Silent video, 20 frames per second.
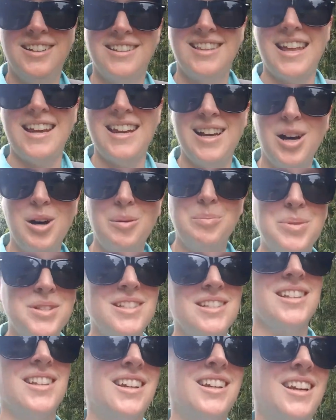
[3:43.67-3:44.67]
That helps.
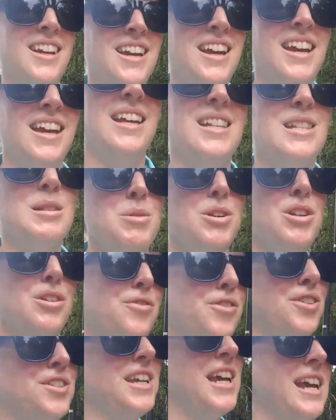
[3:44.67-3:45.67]
It's a
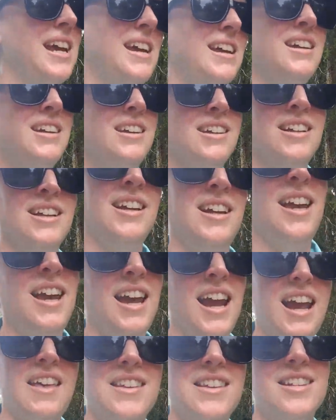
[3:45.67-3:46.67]
beautiful day.
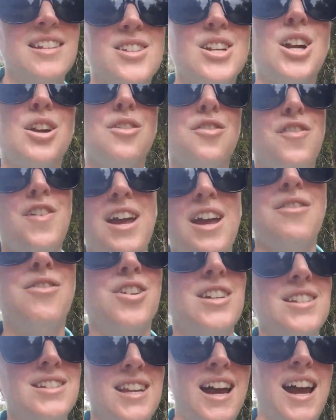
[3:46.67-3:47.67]
And this is our
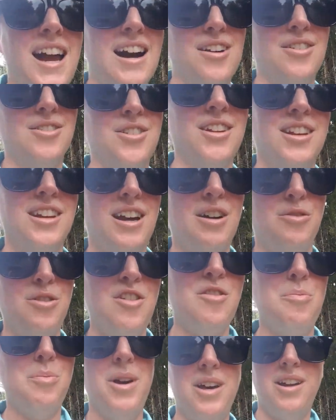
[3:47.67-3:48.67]
favorite town.
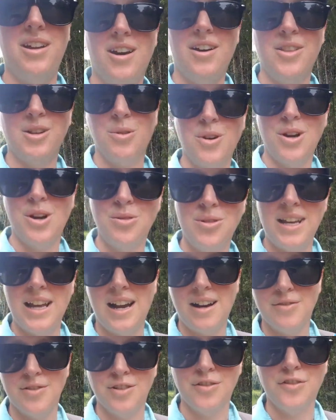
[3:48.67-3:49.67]
We've been on the road
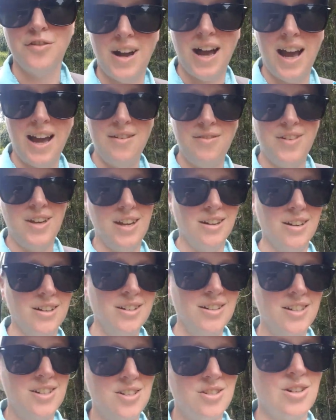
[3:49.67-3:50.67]
now for 5
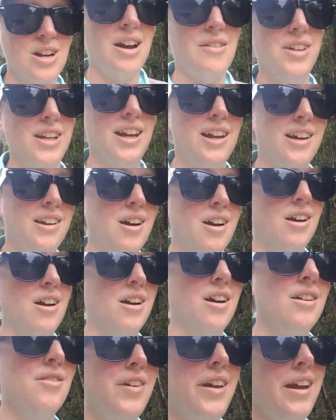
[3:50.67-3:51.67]
years, traveling in our
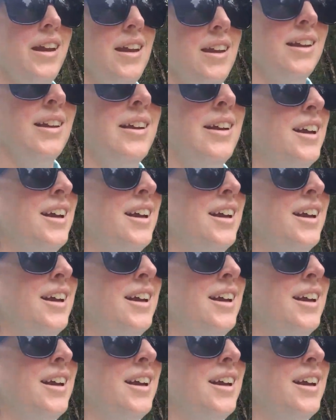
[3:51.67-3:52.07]
RV.